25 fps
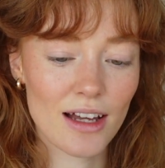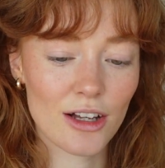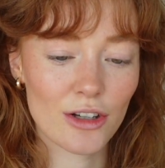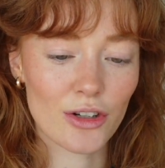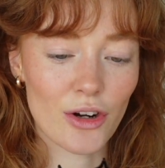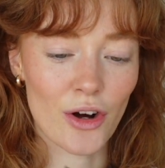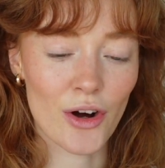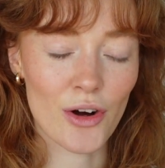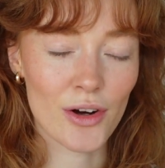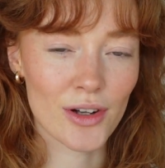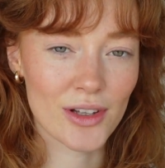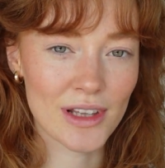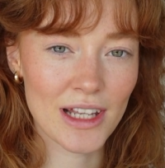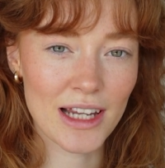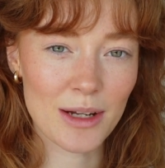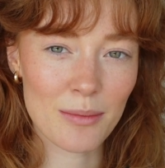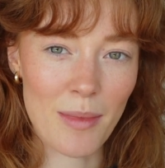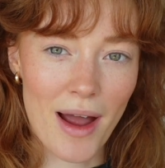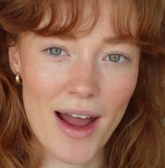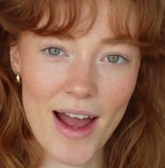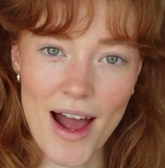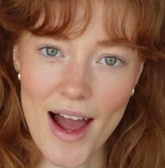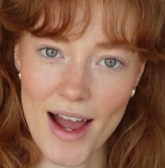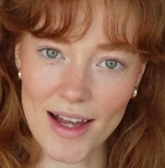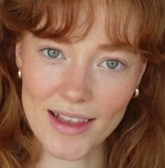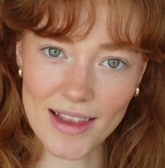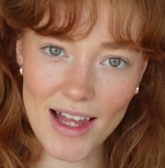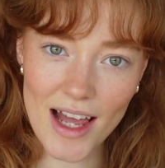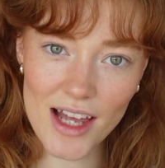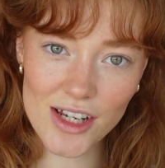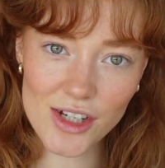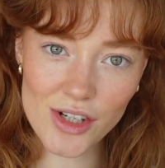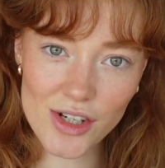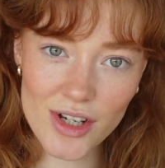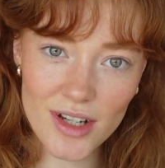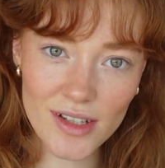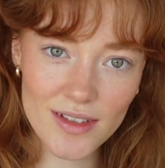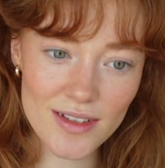curling my
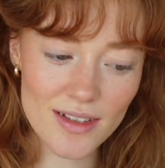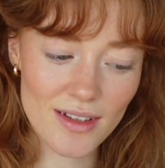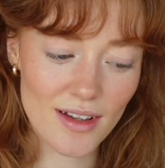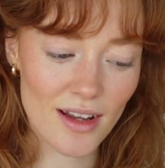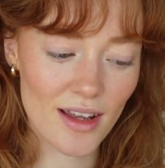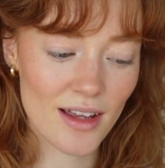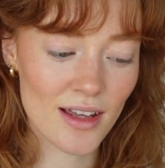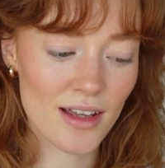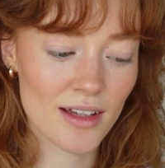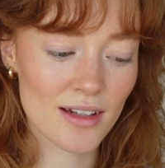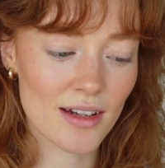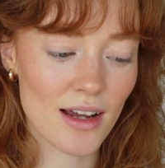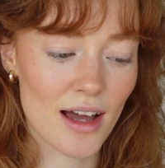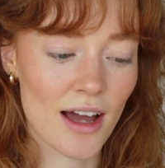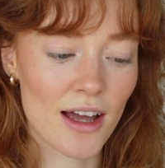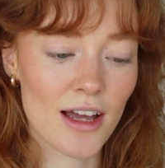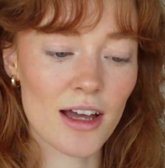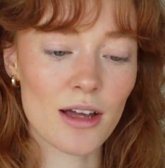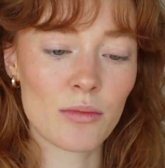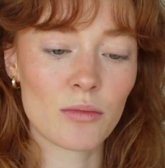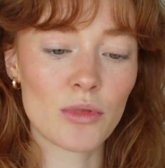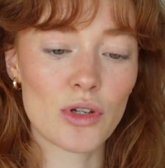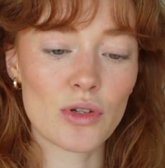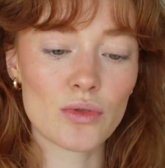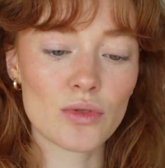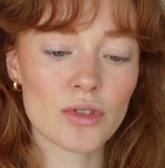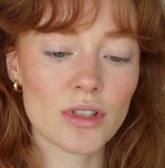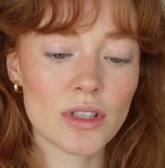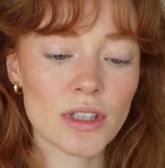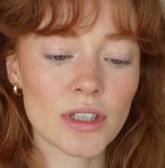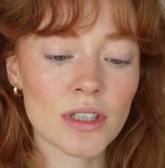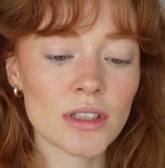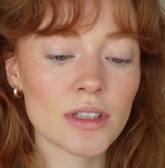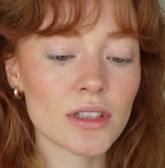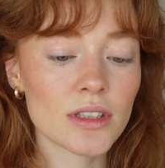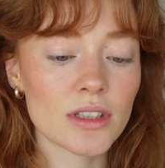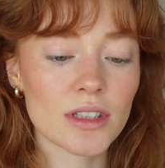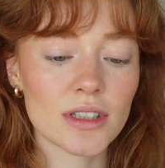eyelashes, and I am
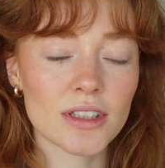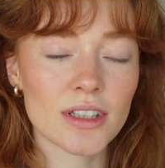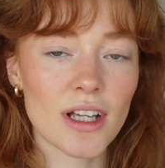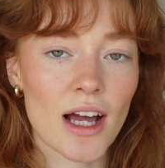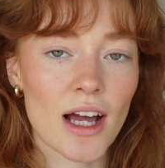using this